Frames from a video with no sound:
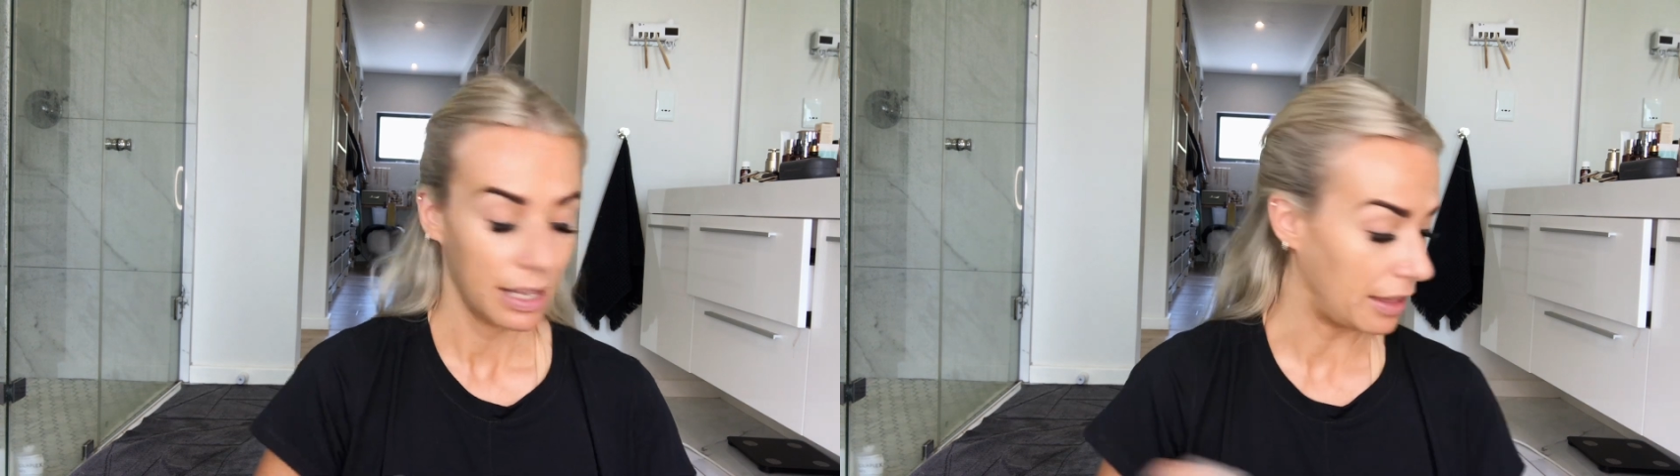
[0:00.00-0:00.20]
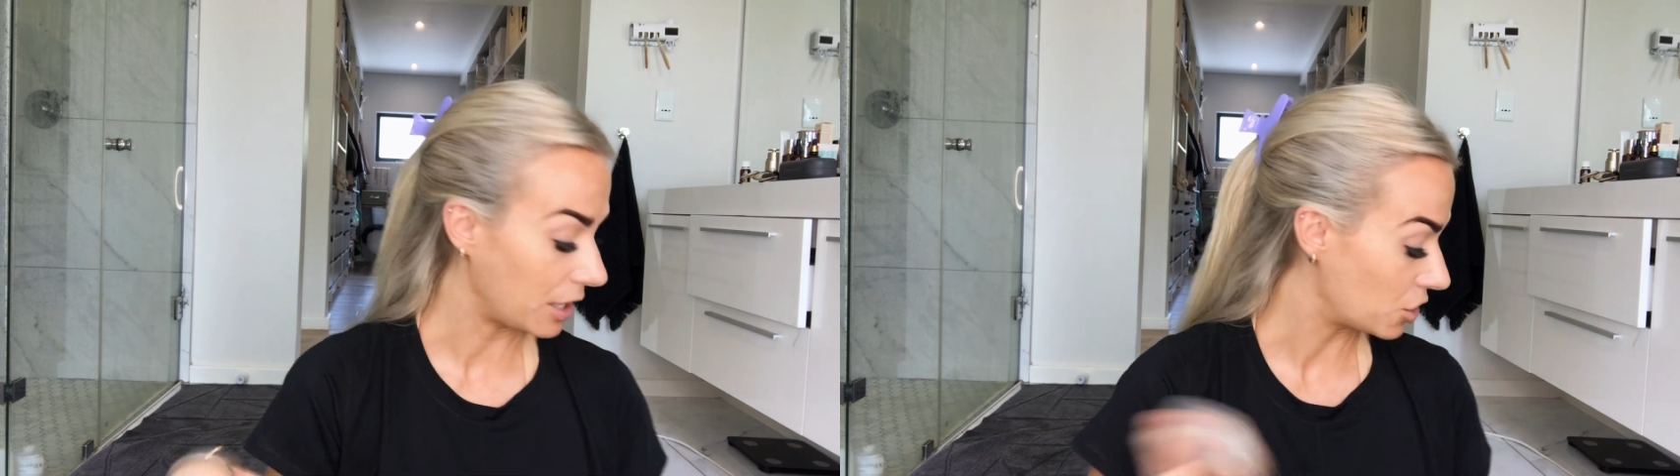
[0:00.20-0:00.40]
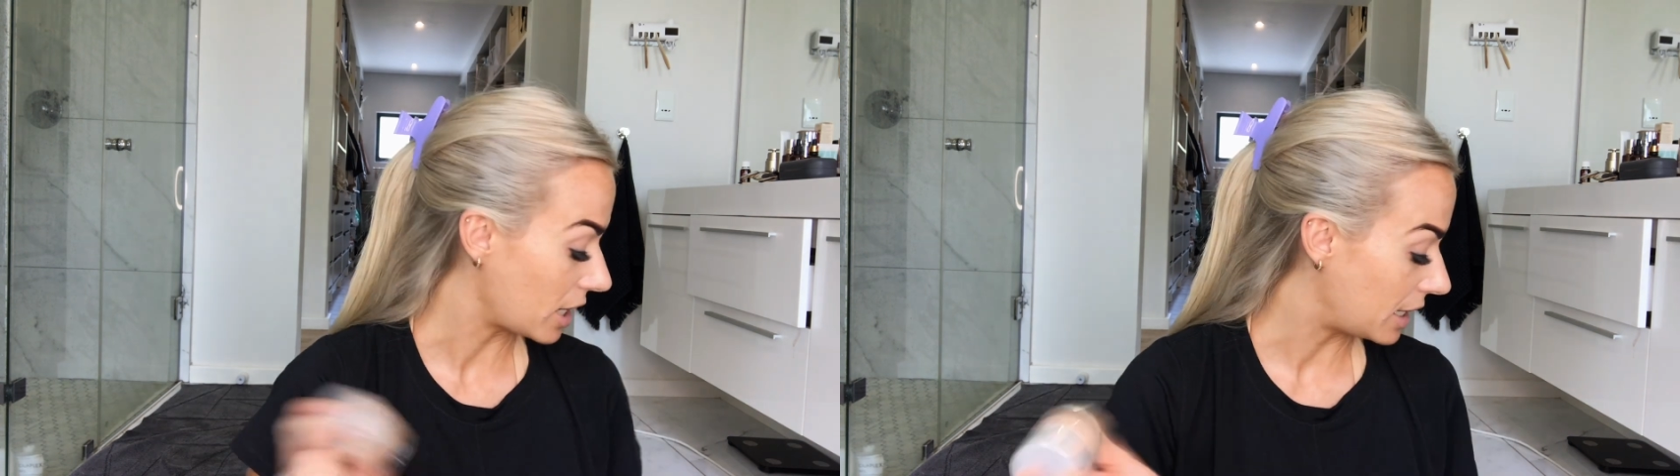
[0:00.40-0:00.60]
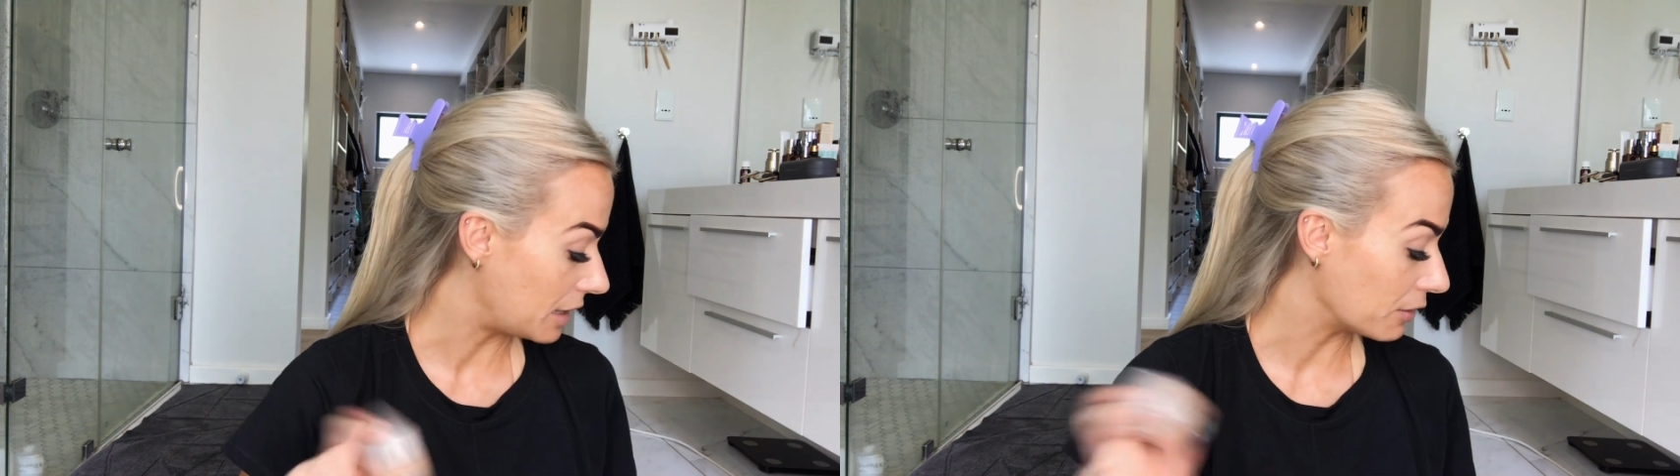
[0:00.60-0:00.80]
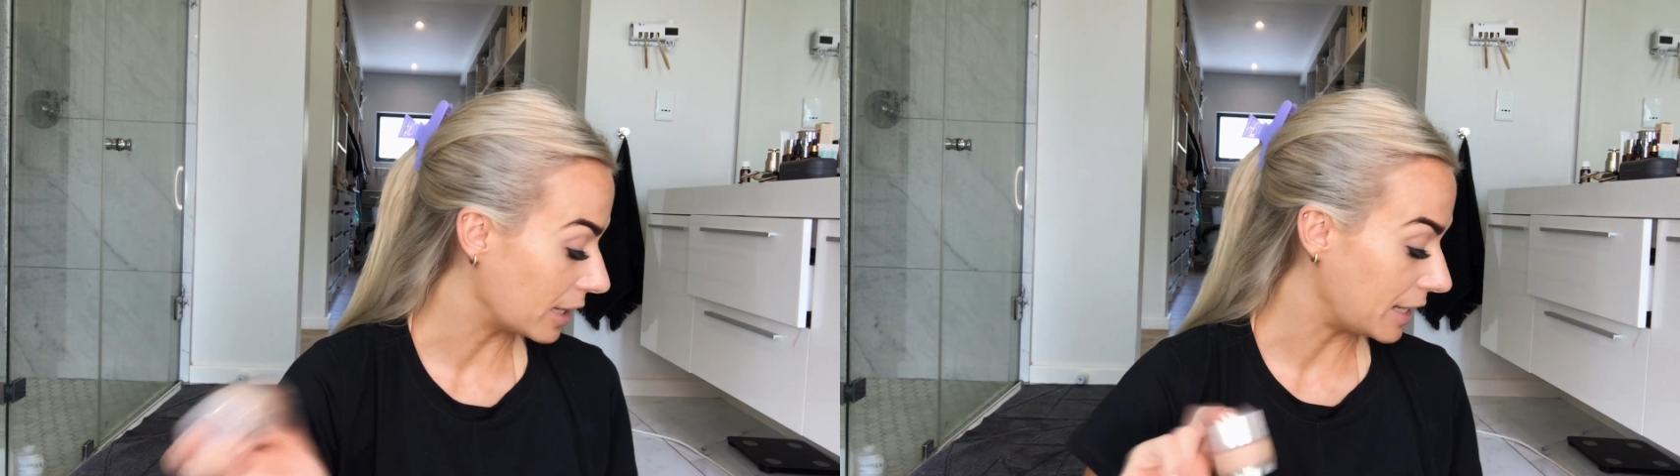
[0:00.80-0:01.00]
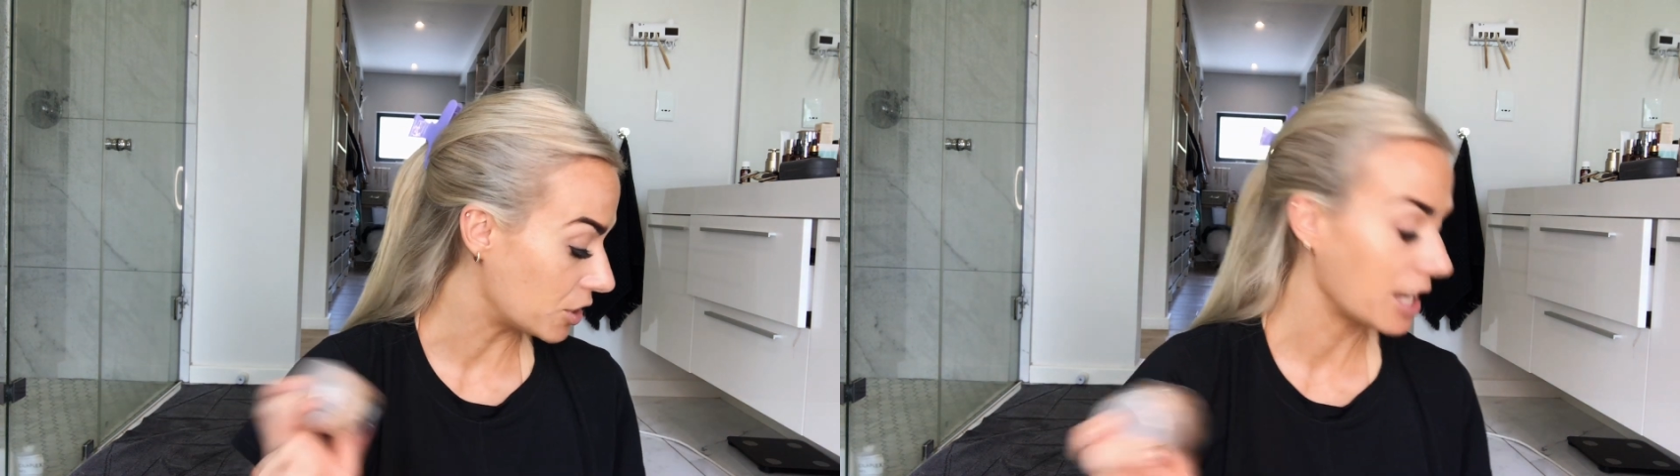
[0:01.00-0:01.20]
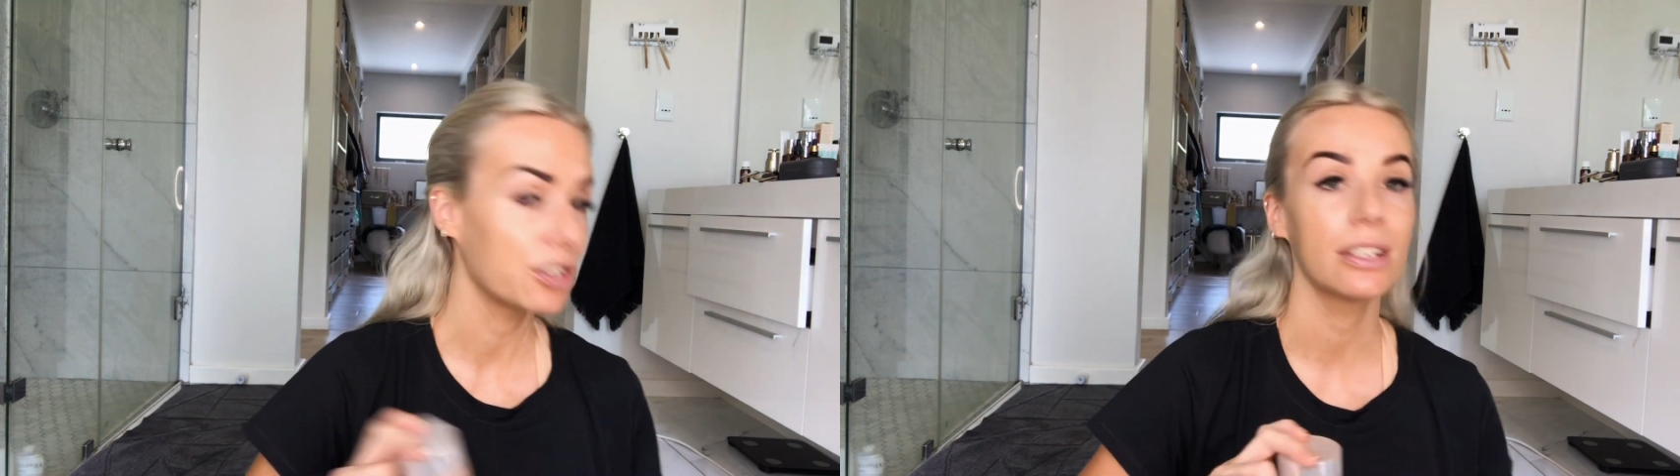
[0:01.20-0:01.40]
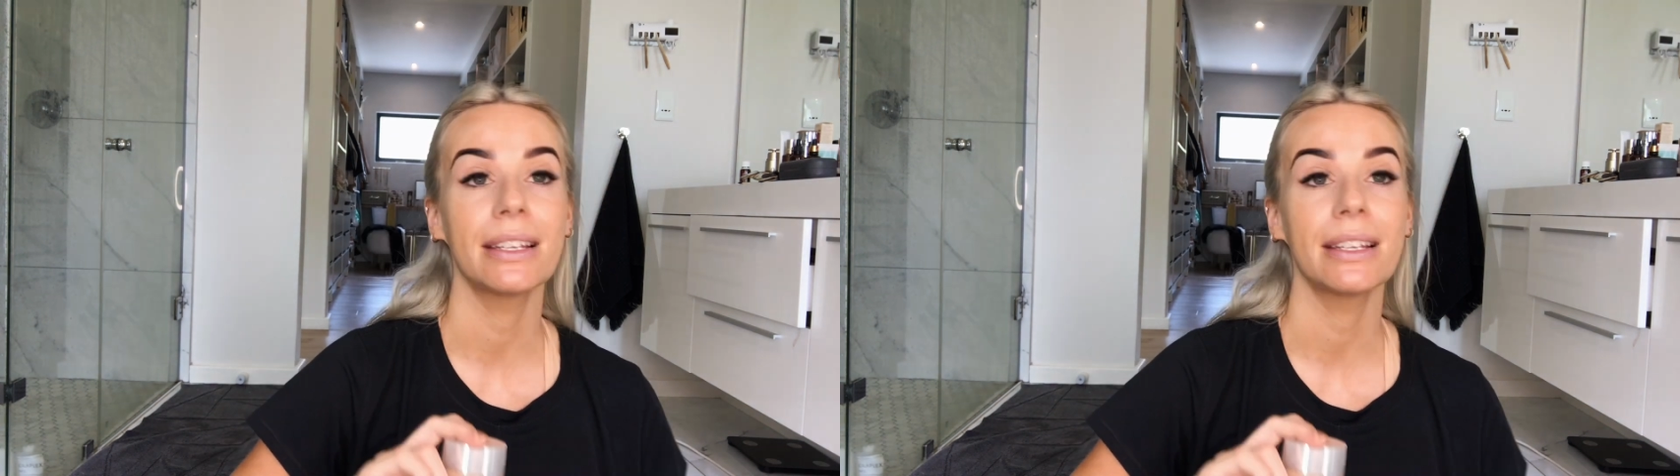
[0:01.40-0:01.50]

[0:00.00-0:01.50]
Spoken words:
that shade never really changes,